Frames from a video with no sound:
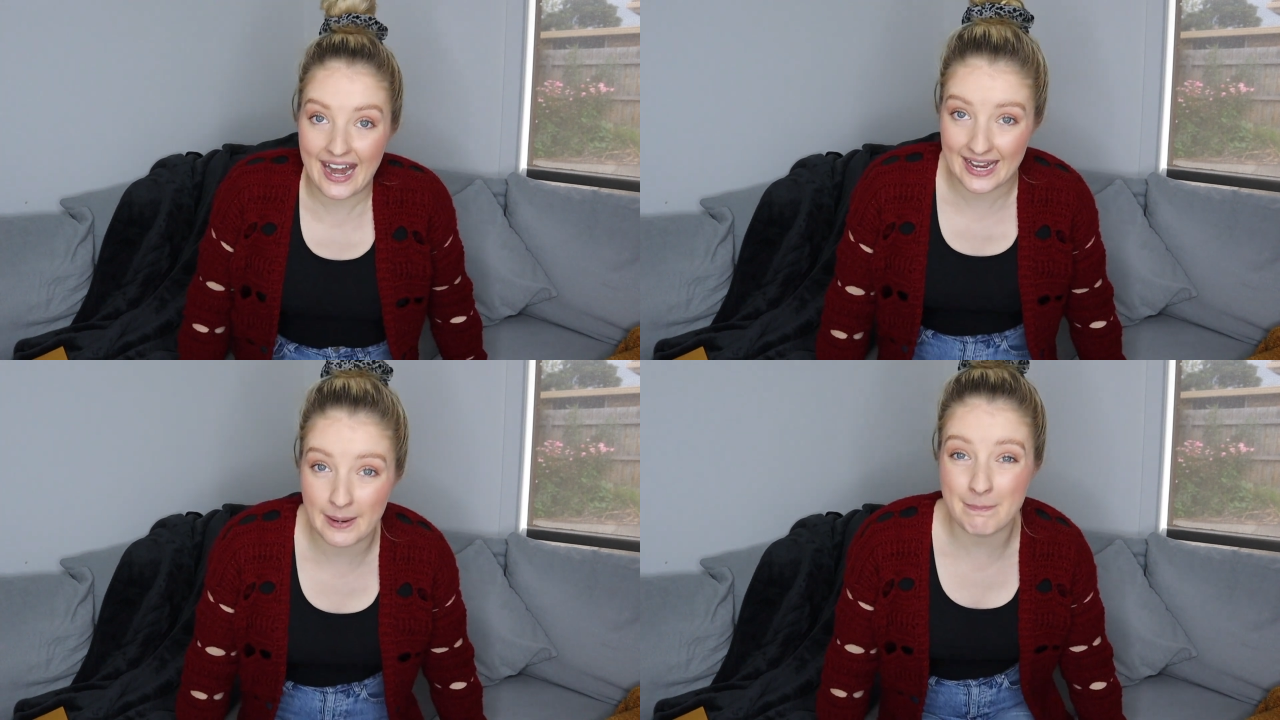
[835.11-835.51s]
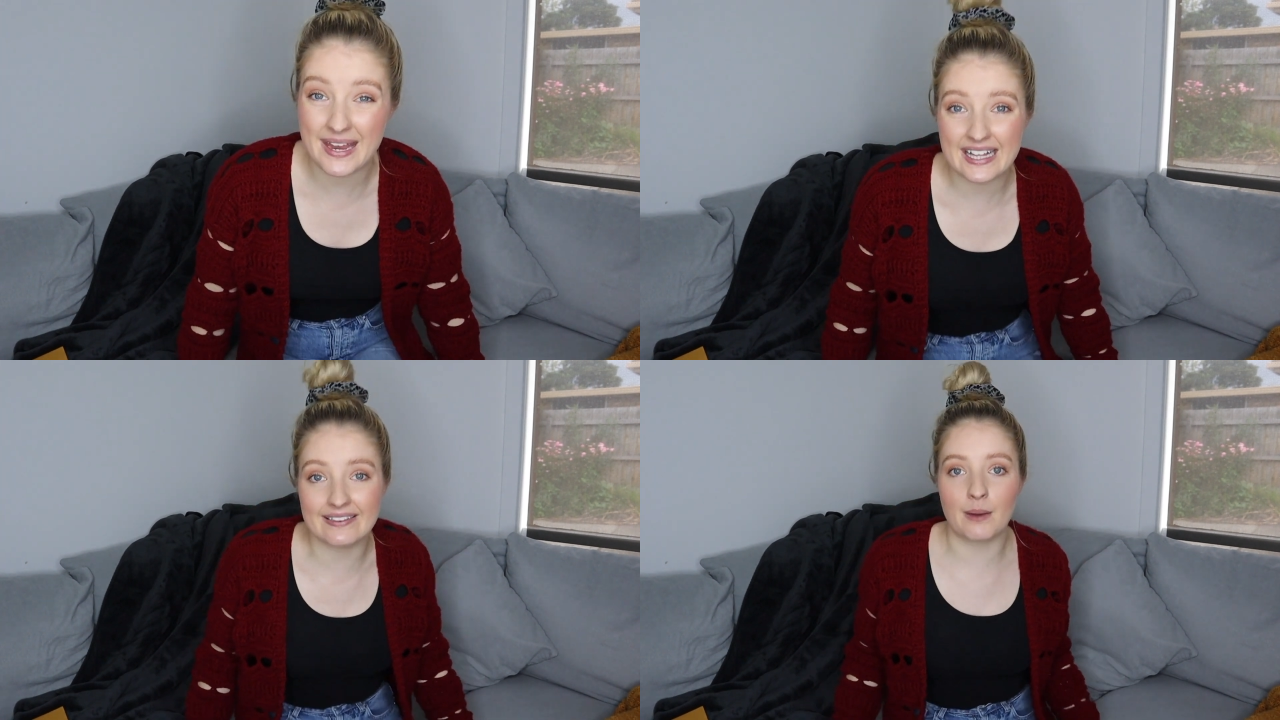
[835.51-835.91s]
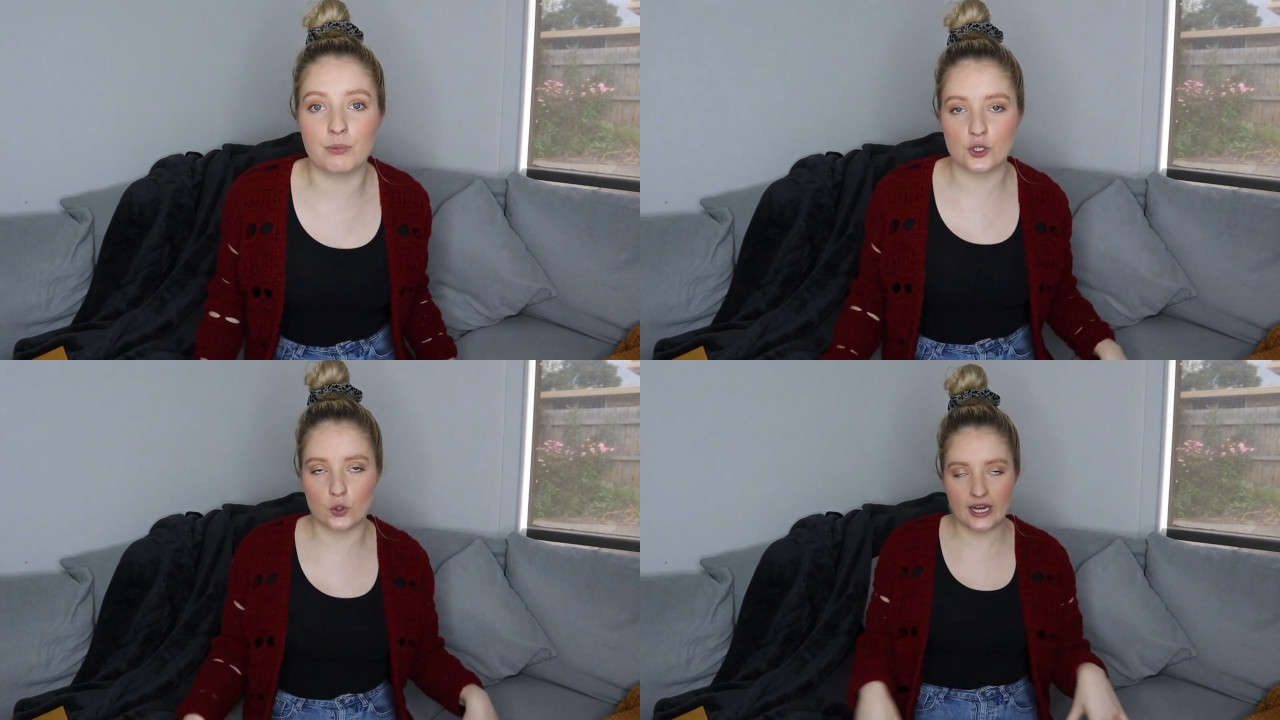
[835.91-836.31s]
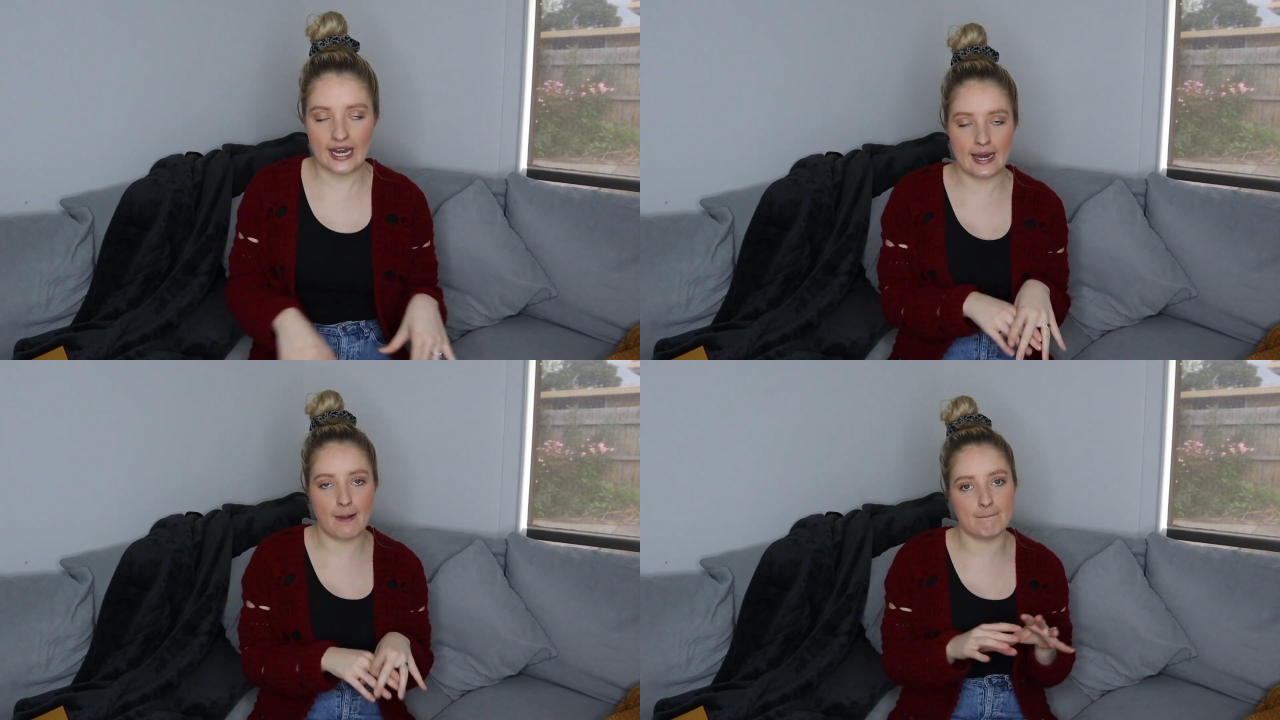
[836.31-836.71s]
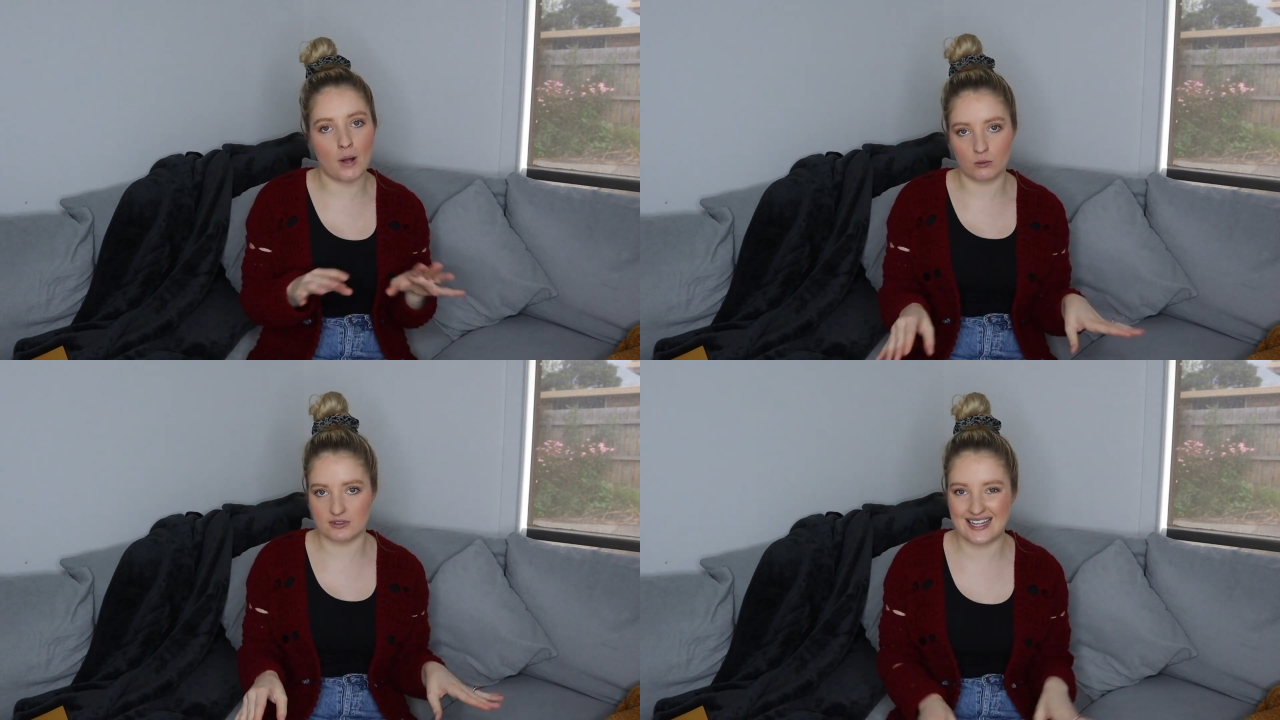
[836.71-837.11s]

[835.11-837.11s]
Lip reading: and him being a Labrador, he molts,